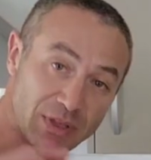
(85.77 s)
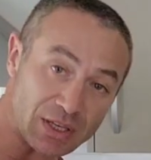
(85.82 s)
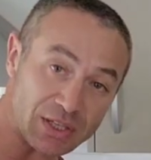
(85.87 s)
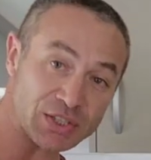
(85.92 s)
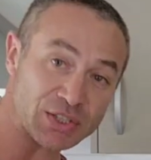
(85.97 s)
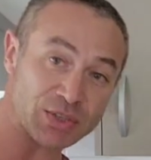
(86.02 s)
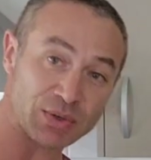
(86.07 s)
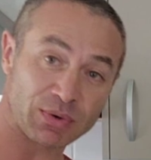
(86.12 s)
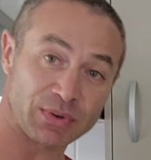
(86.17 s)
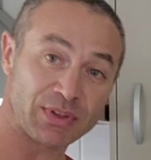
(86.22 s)

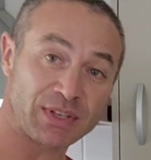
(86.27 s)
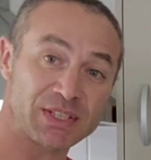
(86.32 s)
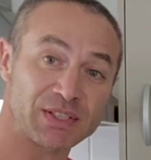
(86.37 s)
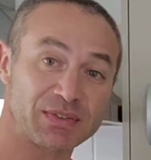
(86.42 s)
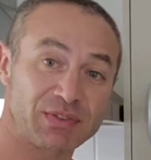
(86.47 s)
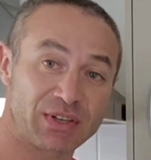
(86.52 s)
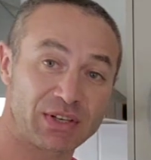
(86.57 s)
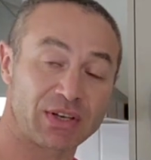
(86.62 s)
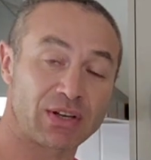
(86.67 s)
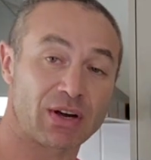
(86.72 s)
So in this
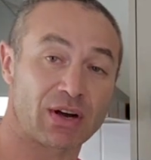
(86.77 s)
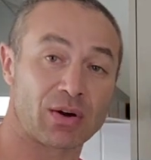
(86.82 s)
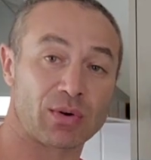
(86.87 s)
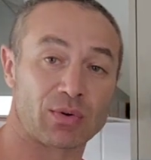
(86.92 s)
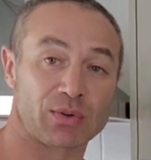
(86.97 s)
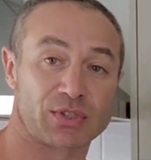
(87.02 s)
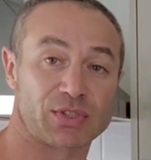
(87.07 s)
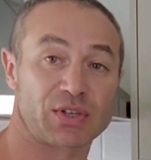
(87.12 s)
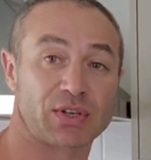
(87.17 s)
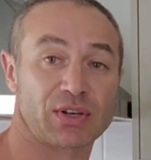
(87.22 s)
video, I
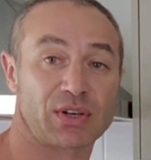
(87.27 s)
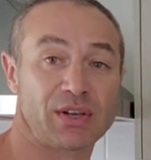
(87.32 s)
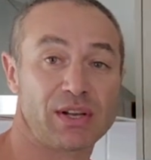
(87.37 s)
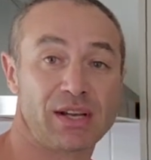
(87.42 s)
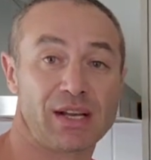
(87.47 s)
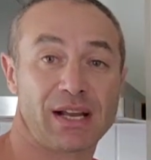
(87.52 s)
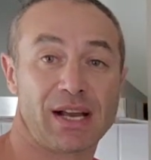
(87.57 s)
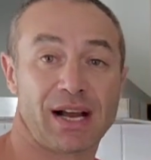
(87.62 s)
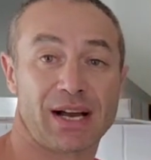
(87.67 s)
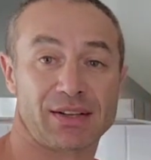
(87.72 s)
also
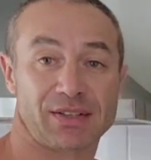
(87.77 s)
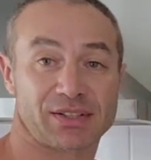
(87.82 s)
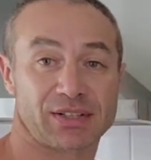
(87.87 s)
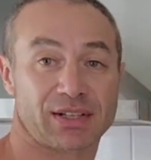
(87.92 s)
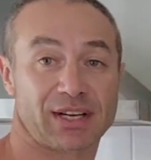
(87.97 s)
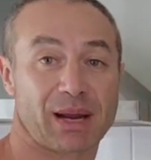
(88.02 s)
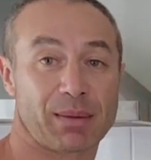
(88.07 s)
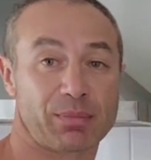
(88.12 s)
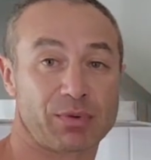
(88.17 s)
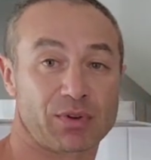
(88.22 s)
answer a
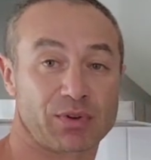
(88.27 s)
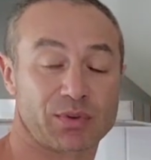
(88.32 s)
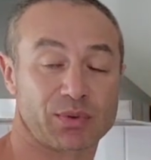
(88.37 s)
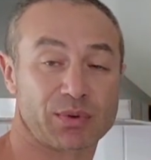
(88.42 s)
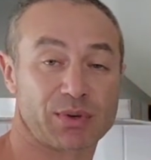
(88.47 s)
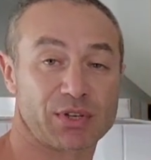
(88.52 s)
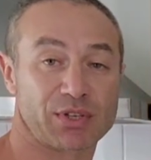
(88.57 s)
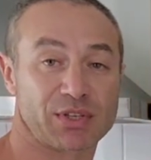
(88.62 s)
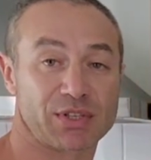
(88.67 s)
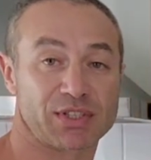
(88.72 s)
couple of
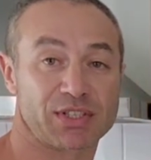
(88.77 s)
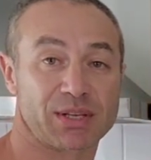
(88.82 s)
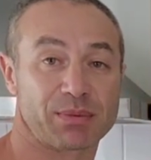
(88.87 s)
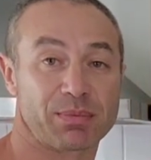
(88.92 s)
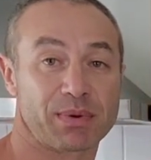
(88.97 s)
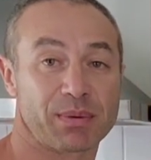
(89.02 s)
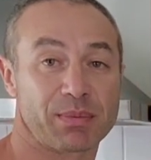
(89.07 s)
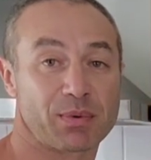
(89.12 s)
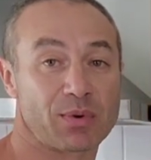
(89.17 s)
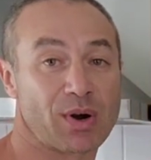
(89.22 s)
questions that
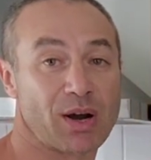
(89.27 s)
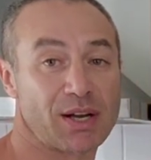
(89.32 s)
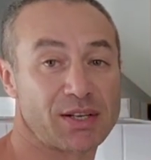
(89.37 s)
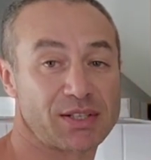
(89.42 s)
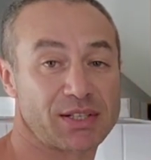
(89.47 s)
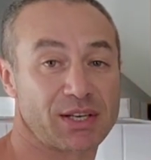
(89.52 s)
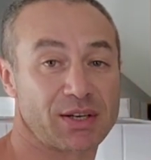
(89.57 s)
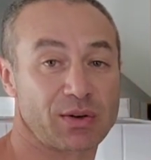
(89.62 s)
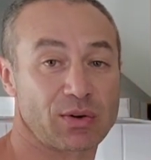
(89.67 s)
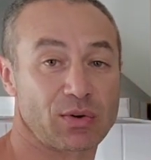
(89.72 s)
people are
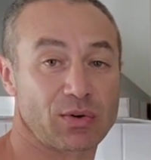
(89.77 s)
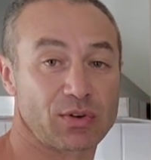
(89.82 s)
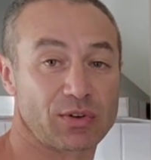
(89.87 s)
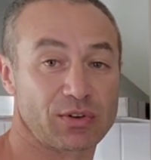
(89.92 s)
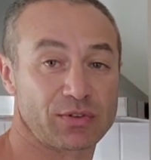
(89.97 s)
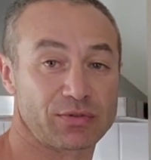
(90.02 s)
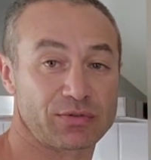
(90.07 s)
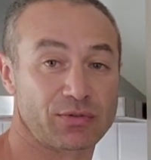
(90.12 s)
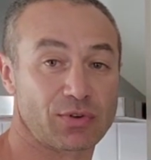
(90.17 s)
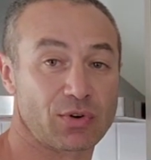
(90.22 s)
asking on
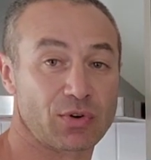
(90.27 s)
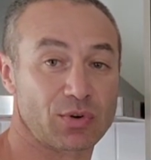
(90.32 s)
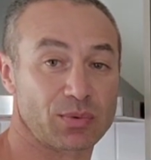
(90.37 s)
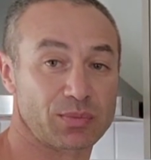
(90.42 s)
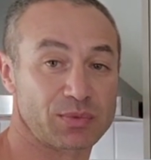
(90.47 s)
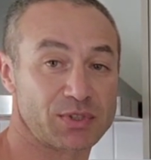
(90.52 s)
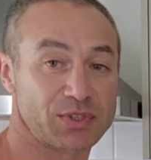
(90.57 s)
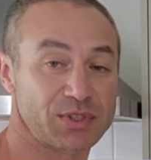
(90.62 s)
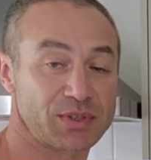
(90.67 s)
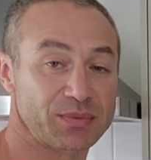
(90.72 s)
the
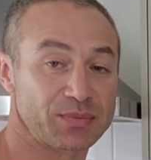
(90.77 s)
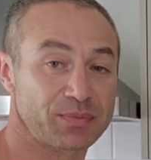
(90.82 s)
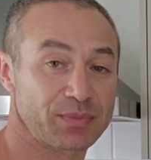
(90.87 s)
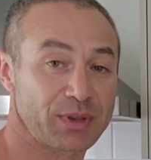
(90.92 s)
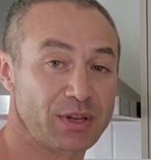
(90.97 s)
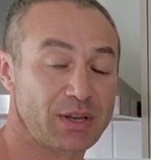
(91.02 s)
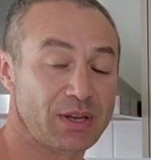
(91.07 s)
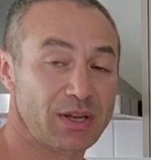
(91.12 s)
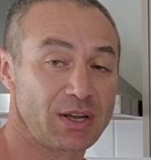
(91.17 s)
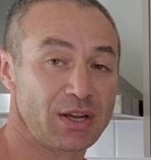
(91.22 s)
forums.
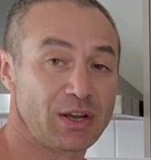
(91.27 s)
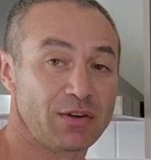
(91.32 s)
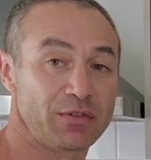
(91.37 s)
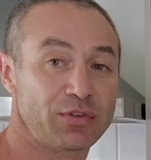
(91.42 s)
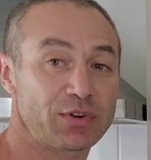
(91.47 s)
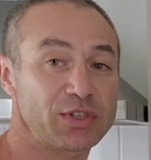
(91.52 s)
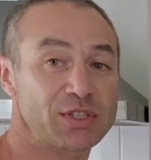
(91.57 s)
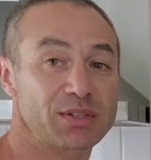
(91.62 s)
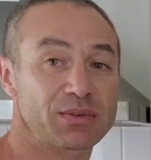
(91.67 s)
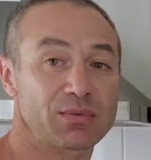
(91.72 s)

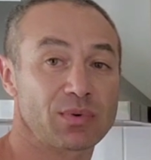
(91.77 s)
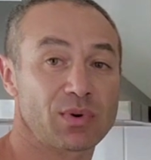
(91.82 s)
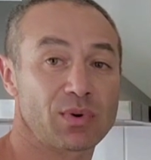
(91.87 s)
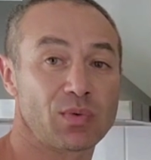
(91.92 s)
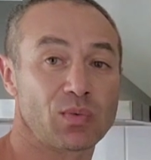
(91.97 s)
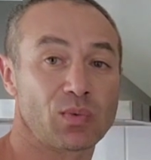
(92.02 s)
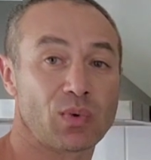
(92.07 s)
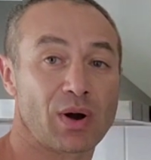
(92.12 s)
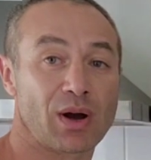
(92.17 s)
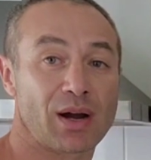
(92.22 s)
First of all,
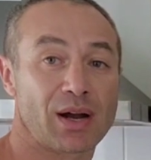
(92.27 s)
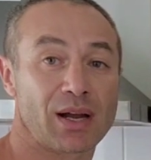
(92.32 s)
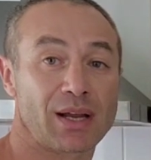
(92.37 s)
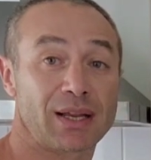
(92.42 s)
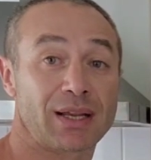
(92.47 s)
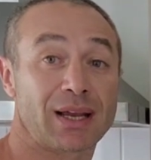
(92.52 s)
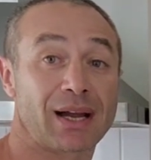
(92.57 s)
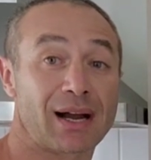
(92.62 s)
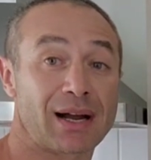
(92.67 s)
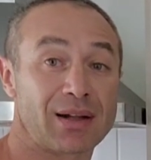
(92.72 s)

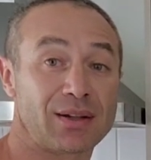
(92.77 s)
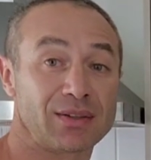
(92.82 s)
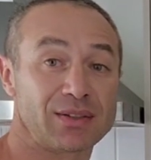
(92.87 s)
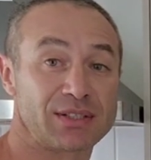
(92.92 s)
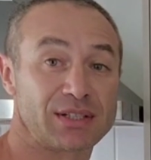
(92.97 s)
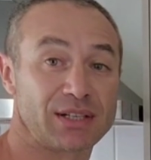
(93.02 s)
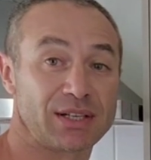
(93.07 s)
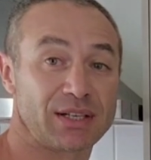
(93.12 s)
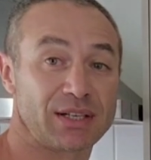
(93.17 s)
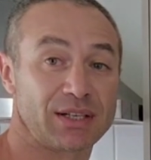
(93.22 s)
why
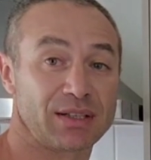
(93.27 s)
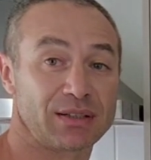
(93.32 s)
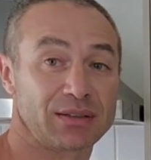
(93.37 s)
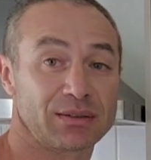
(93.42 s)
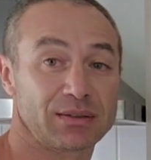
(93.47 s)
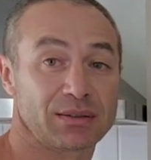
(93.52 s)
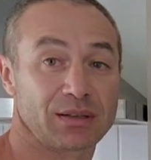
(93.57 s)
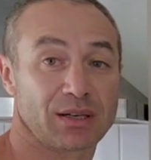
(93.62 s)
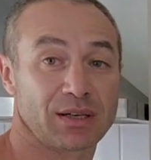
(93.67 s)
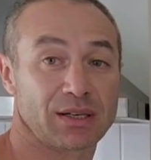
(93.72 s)
Aldi
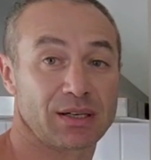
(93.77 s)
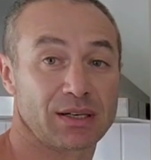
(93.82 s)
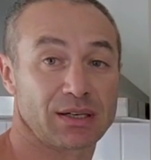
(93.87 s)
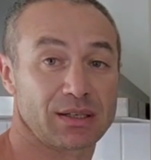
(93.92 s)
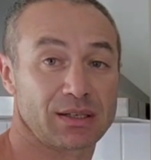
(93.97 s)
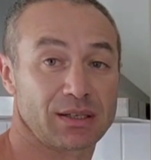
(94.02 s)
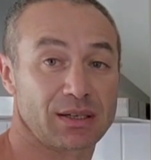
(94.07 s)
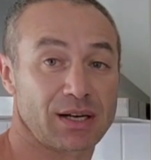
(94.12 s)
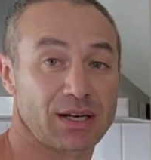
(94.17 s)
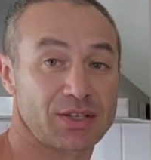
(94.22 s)

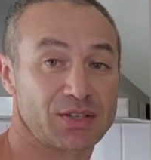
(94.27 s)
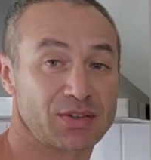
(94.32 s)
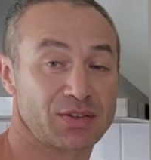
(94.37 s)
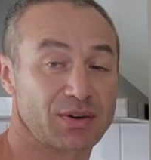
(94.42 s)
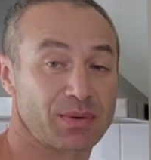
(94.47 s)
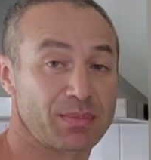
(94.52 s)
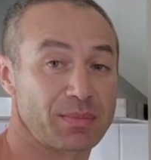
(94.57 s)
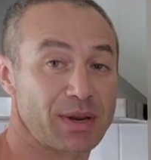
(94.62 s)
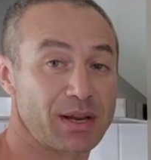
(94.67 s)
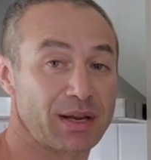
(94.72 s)
ice
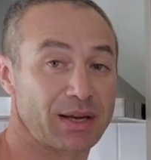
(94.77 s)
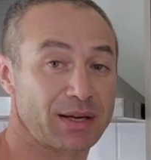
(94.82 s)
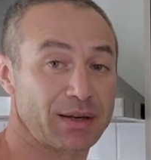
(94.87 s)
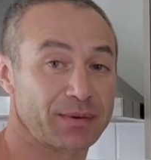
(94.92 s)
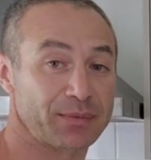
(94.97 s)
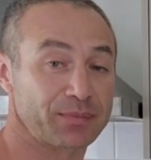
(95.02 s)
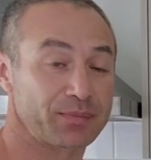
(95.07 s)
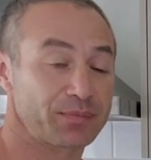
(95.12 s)
cream maker?